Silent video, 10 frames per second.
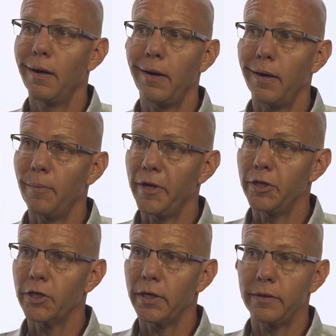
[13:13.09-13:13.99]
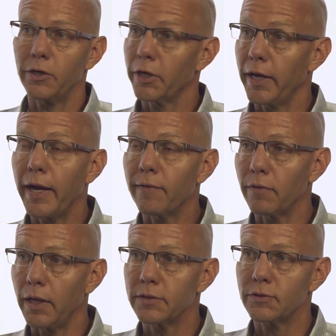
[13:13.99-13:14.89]
and they're going to
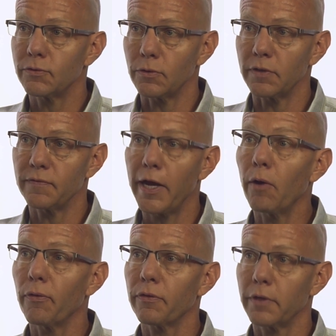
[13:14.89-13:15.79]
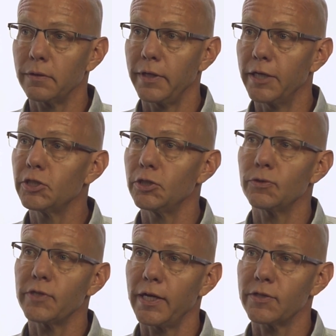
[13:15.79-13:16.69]
have less sort of health
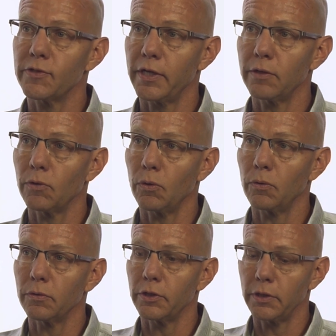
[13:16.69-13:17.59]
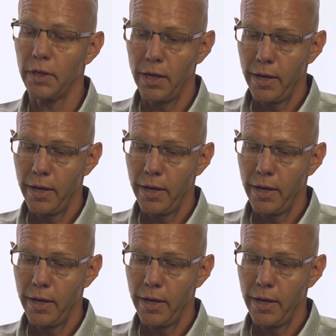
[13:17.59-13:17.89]
issues as they grow older.